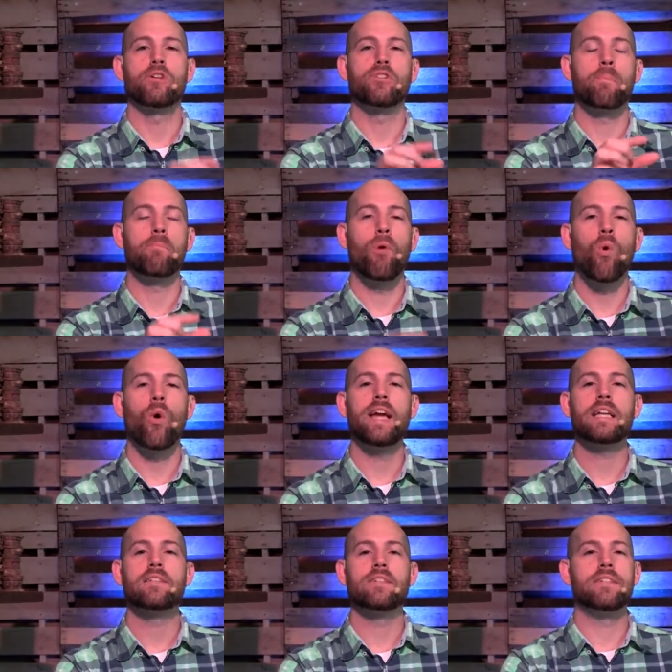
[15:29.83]
is a
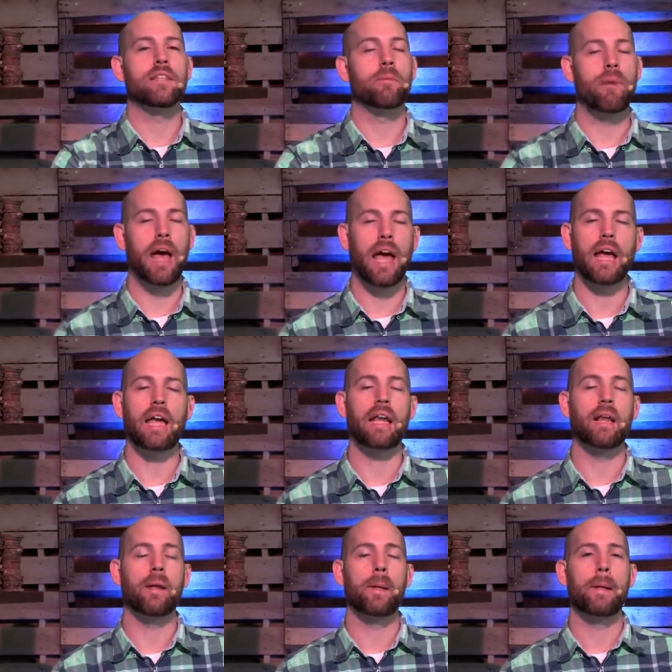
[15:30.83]
point to the pain.